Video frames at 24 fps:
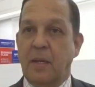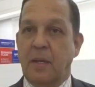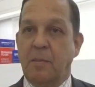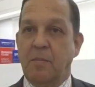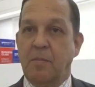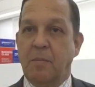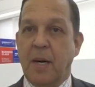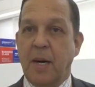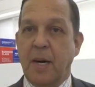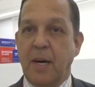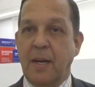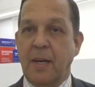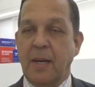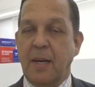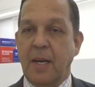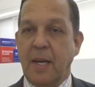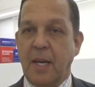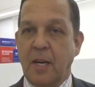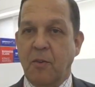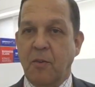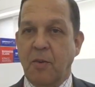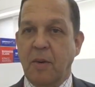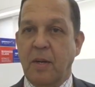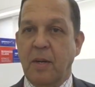In my
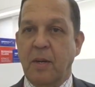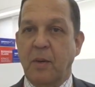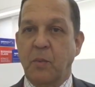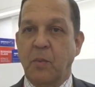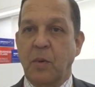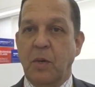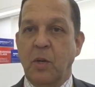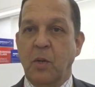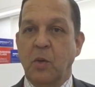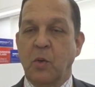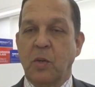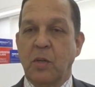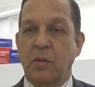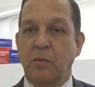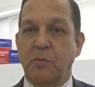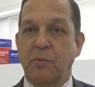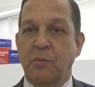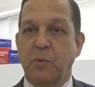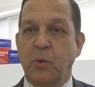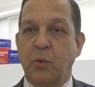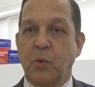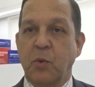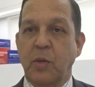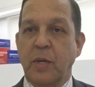area, we're looking
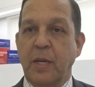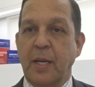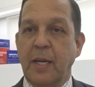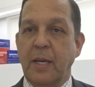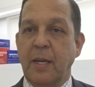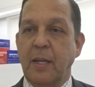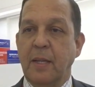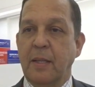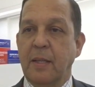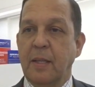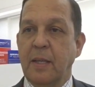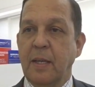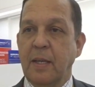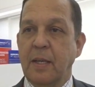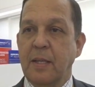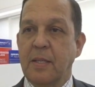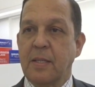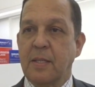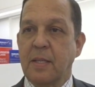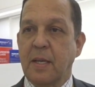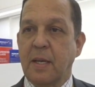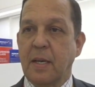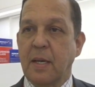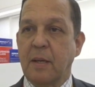for anything,
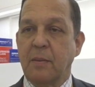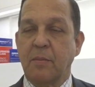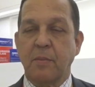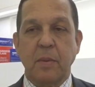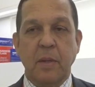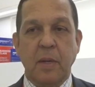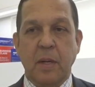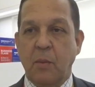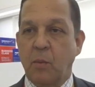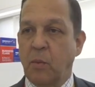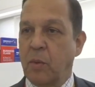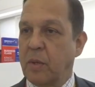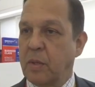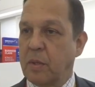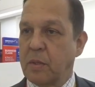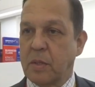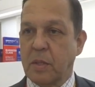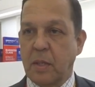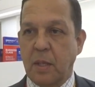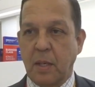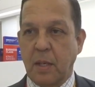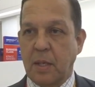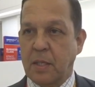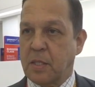uh, uh whether it's
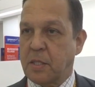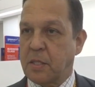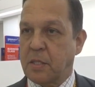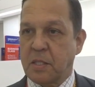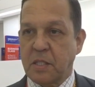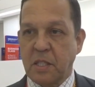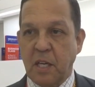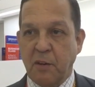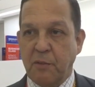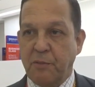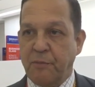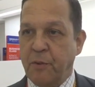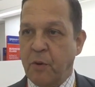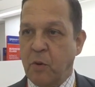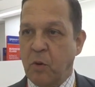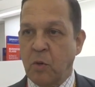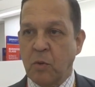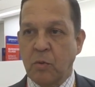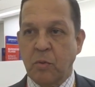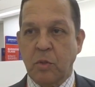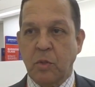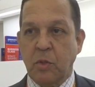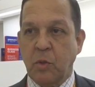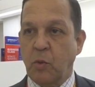a, it's a cell
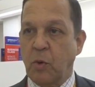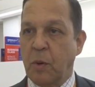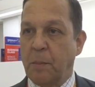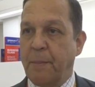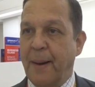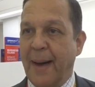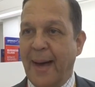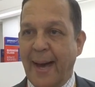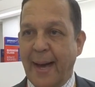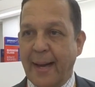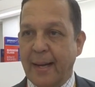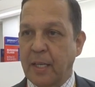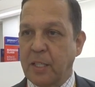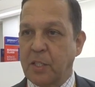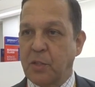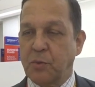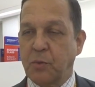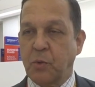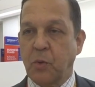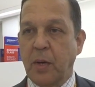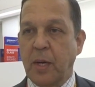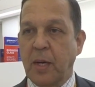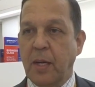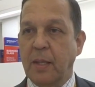phone to a package
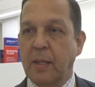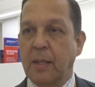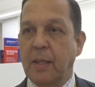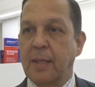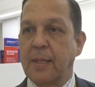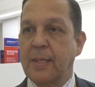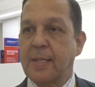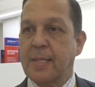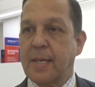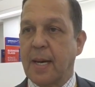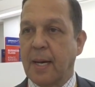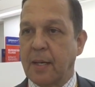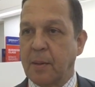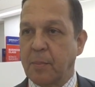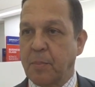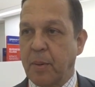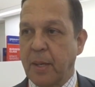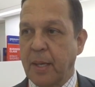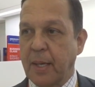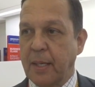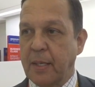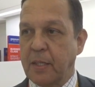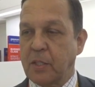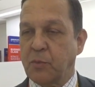for anything that's out of
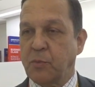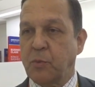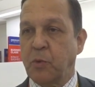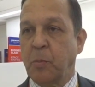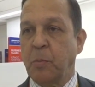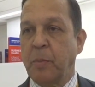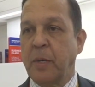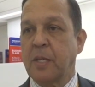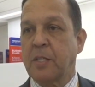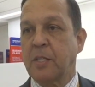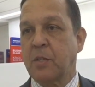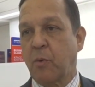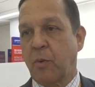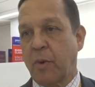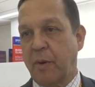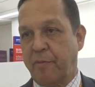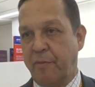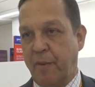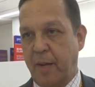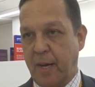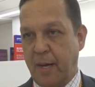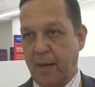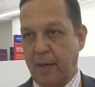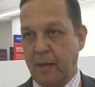place. For me, it's a red
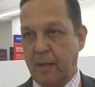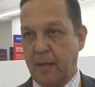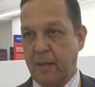flag.